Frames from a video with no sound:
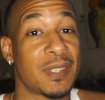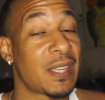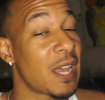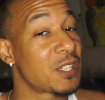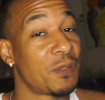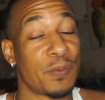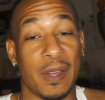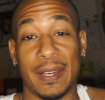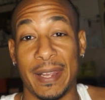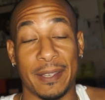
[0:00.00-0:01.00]
catching her for
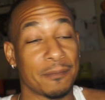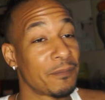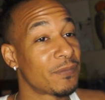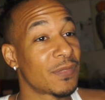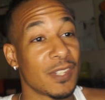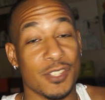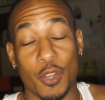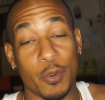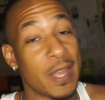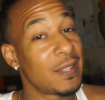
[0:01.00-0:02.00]
a lick.
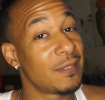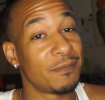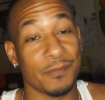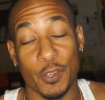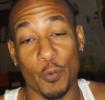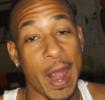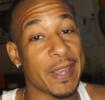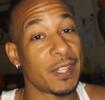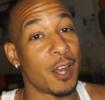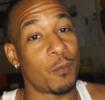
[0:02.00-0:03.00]
So they
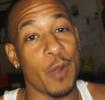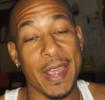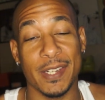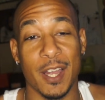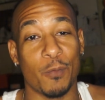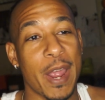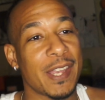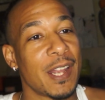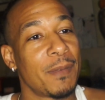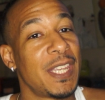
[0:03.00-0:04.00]
racking up.
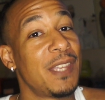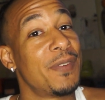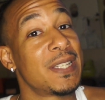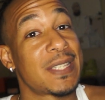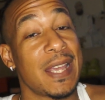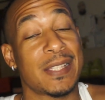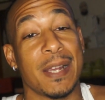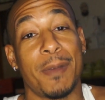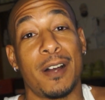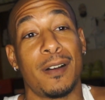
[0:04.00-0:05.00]
He even takes
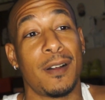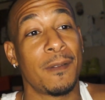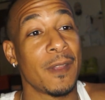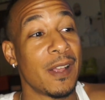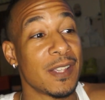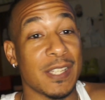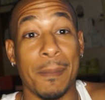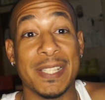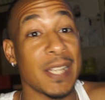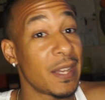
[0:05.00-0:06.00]
some of
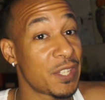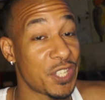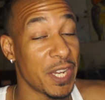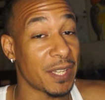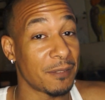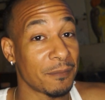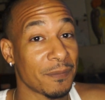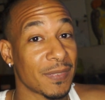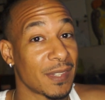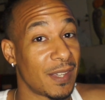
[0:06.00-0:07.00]
Sonny's chicken,
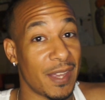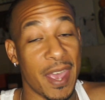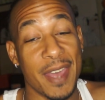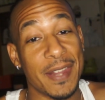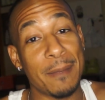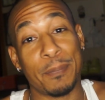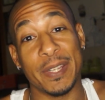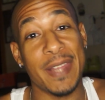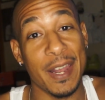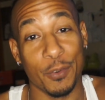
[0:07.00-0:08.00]
and they
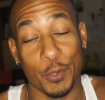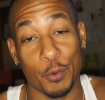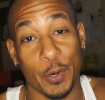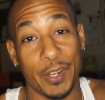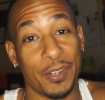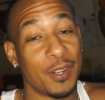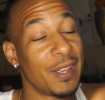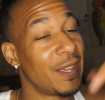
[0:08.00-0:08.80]
put that on the grill